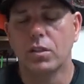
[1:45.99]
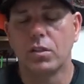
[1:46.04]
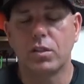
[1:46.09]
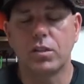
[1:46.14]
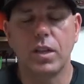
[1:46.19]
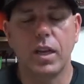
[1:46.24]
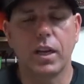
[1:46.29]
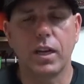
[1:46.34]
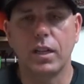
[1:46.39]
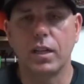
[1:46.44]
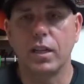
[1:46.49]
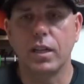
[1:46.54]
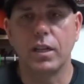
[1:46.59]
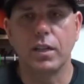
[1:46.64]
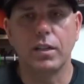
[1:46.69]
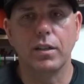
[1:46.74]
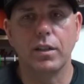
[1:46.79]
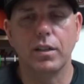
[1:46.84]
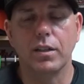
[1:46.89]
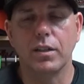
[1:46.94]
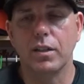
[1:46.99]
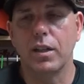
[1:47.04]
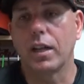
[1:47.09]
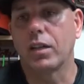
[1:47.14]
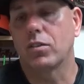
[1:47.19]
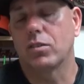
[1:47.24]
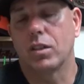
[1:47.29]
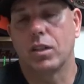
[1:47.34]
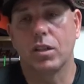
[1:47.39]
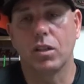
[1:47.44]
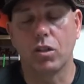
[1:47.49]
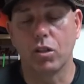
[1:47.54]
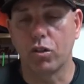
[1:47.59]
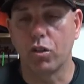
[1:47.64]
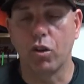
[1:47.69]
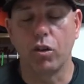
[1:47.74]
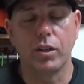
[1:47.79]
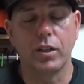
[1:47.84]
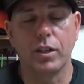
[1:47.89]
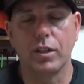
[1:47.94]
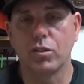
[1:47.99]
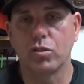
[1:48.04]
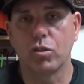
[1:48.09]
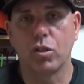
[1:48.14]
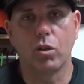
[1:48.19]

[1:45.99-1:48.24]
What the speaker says: second inning, and the next inning, and the third inning.